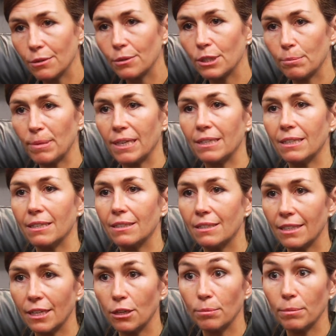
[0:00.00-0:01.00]
respected
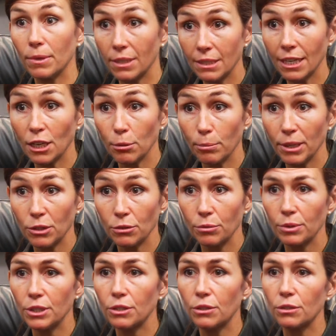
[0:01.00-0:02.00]
psychometric
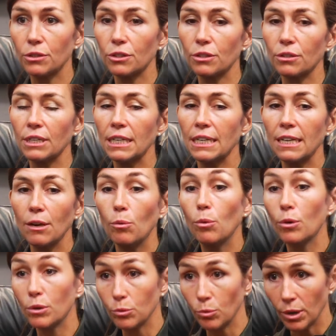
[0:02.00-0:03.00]
researcher
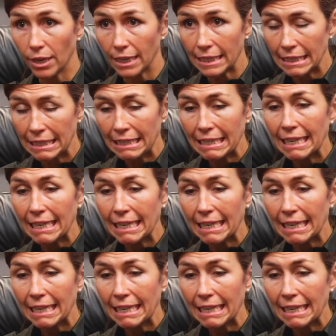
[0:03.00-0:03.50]
worldwide,